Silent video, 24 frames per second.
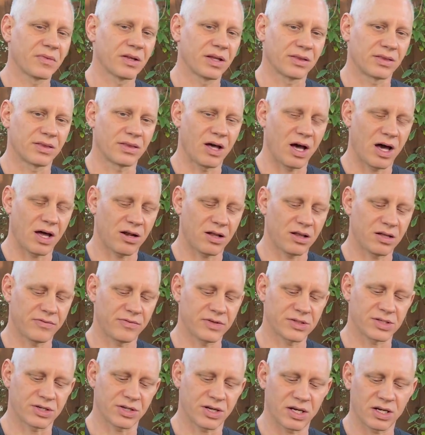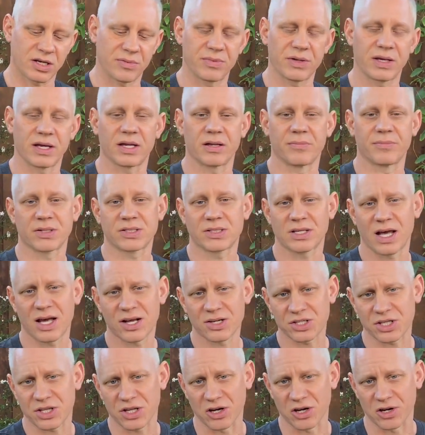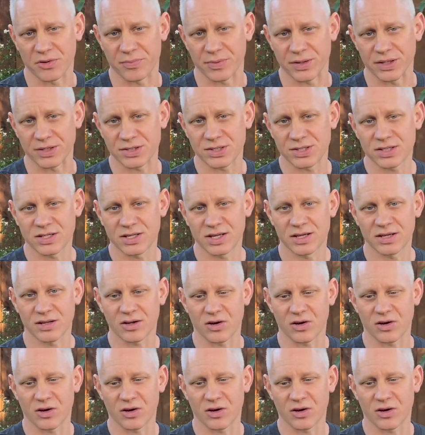not all of us are going to be at a massage therapist